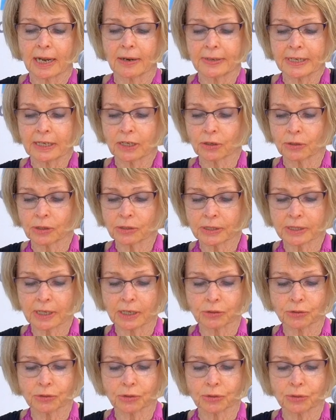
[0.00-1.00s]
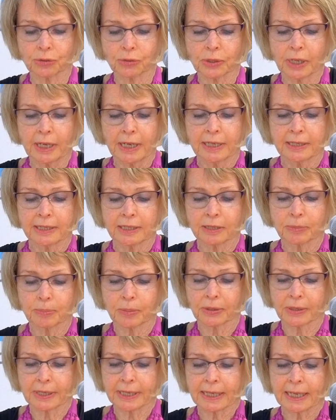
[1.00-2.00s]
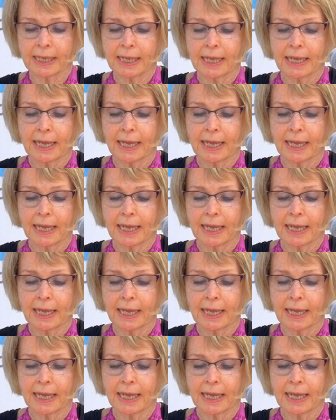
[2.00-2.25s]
are in cross-cultural, diasporic,